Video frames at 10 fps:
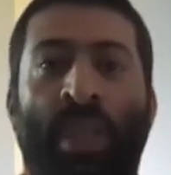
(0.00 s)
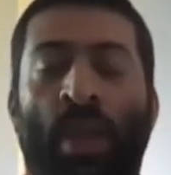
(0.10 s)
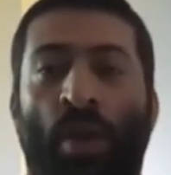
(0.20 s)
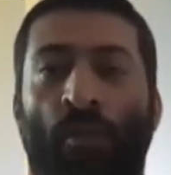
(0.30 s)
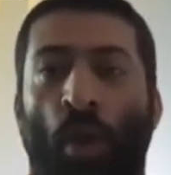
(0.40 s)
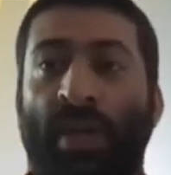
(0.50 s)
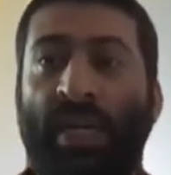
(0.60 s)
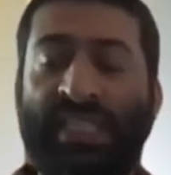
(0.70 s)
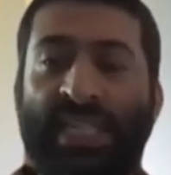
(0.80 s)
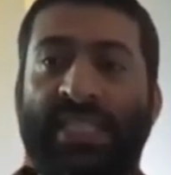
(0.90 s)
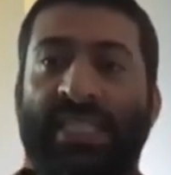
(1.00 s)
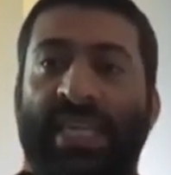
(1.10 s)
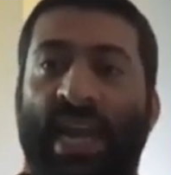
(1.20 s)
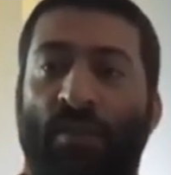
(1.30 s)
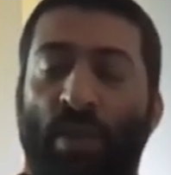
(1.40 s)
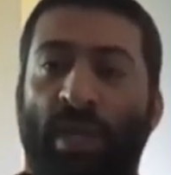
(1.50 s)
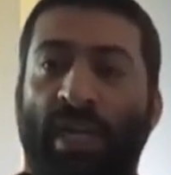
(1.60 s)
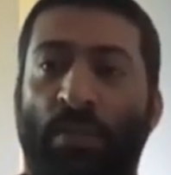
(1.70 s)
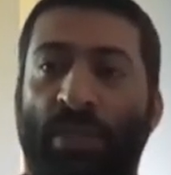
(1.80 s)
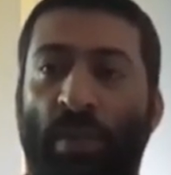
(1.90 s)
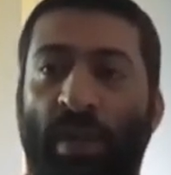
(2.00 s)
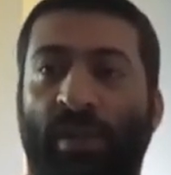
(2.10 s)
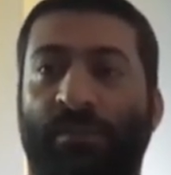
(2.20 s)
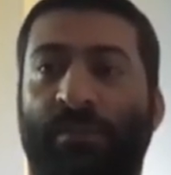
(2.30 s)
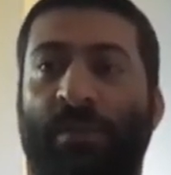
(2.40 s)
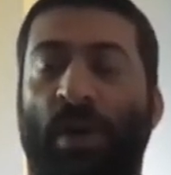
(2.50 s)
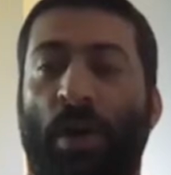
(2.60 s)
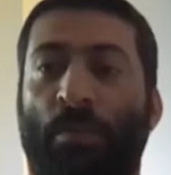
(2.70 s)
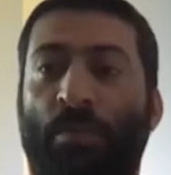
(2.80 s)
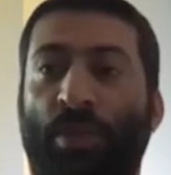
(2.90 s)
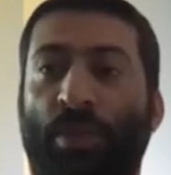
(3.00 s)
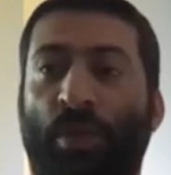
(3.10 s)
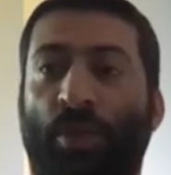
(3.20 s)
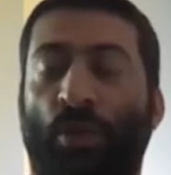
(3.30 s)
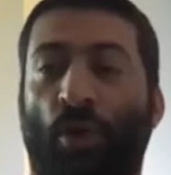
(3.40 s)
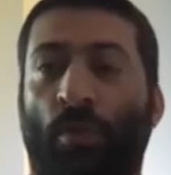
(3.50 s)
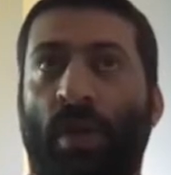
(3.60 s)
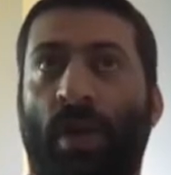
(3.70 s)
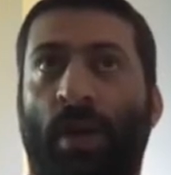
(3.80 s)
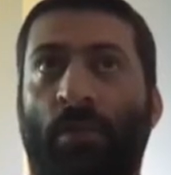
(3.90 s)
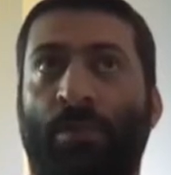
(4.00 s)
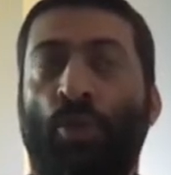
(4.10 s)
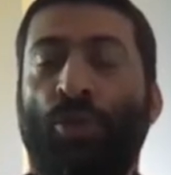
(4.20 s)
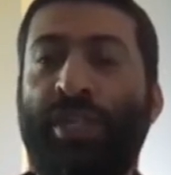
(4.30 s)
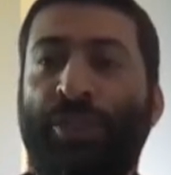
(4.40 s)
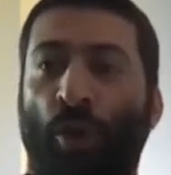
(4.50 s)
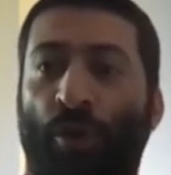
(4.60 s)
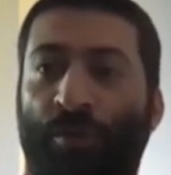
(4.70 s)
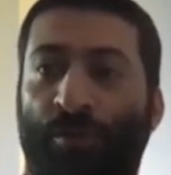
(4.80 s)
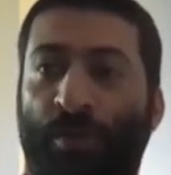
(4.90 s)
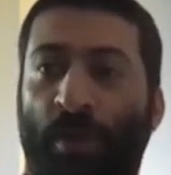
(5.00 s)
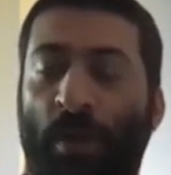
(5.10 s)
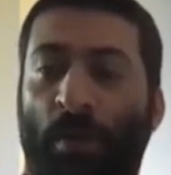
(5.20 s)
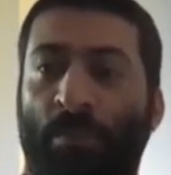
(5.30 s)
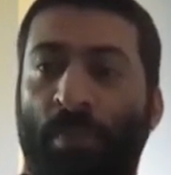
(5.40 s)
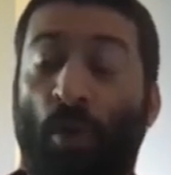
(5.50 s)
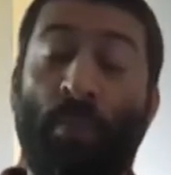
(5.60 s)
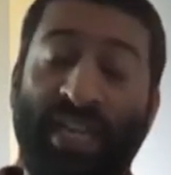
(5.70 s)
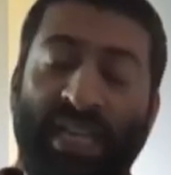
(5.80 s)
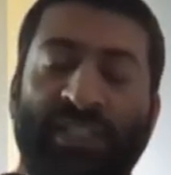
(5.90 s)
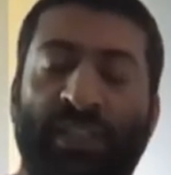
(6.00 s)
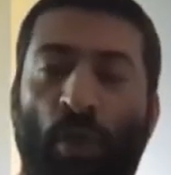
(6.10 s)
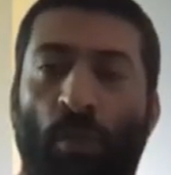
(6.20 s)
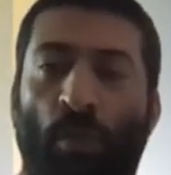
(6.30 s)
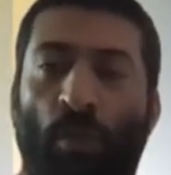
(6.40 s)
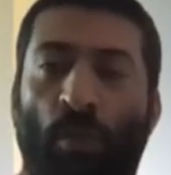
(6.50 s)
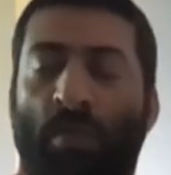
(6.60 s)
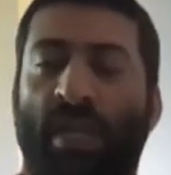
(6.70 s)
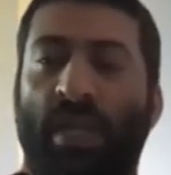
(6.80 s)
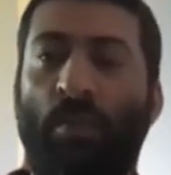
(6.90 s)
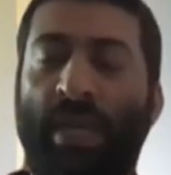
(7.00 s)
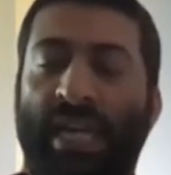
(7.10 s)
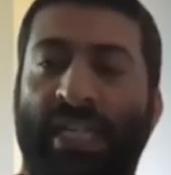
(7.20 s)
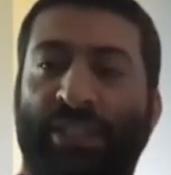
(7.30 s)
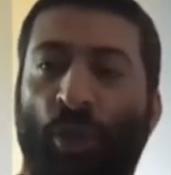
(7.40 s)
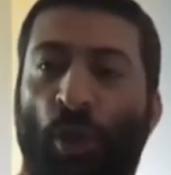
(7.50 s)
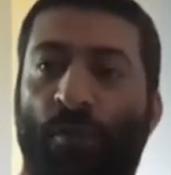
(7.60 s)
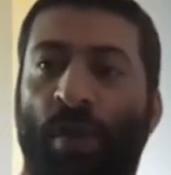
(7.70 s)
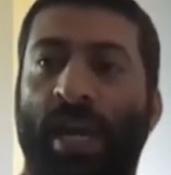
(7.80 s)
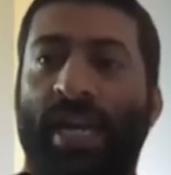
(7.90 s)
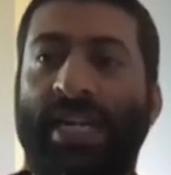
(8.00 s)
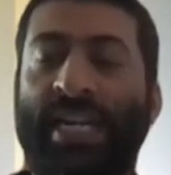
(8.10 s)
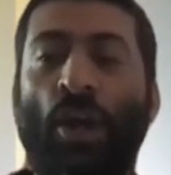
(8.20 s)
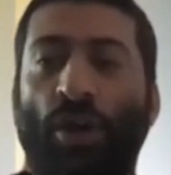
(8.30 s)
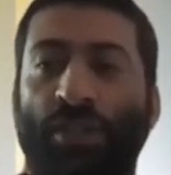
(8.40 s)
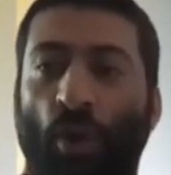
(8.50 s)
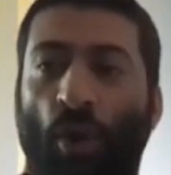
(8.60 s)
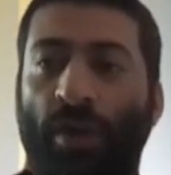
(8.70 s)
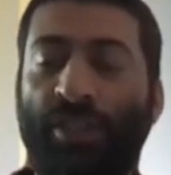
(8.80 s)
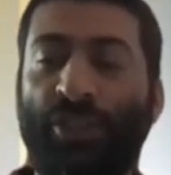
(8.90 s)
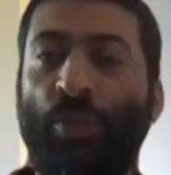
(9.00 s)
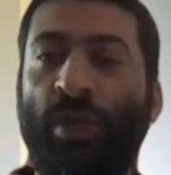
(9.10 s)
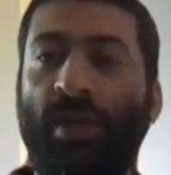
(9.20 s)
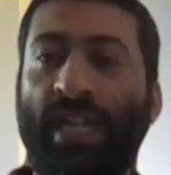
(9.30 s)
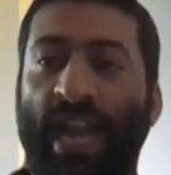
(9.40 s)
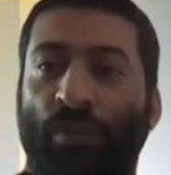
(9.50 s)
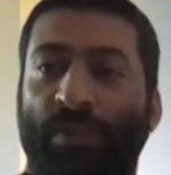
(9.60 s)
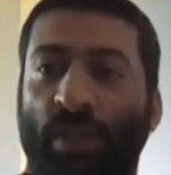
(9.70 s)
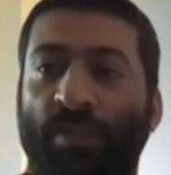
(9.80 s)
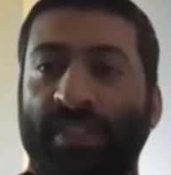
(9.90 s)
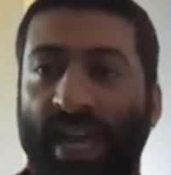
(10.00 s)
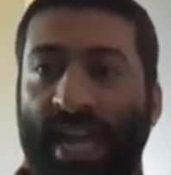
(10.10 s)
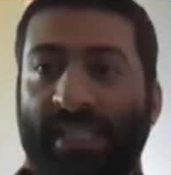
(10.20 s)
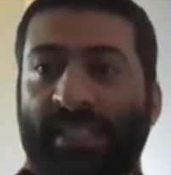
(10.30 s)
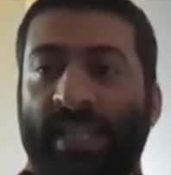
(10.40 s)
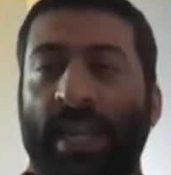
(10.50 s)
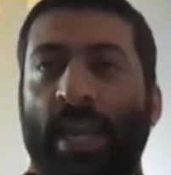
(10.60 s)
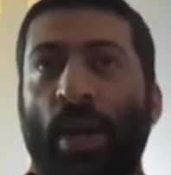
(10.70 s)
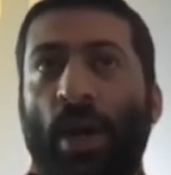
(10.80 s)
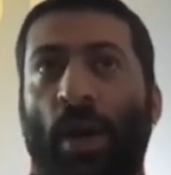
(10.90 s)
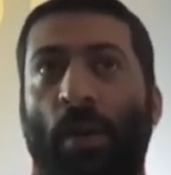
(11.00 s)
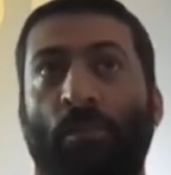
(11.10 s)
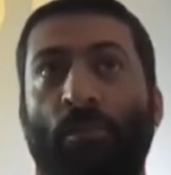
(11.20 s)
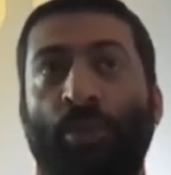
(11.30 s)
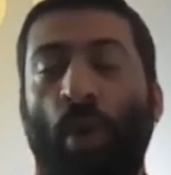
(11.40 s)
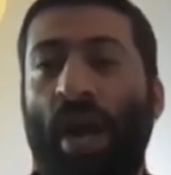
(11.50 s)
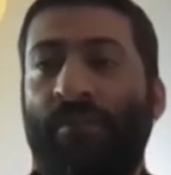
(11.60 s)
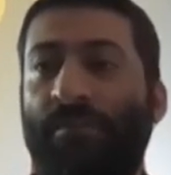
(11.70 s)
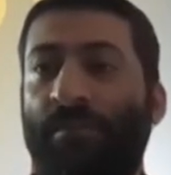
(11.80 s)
From a resiliency and availability perspective, usage of for mitigation, from primarily mitigation of DDoS or distributed denial of service attacks, you have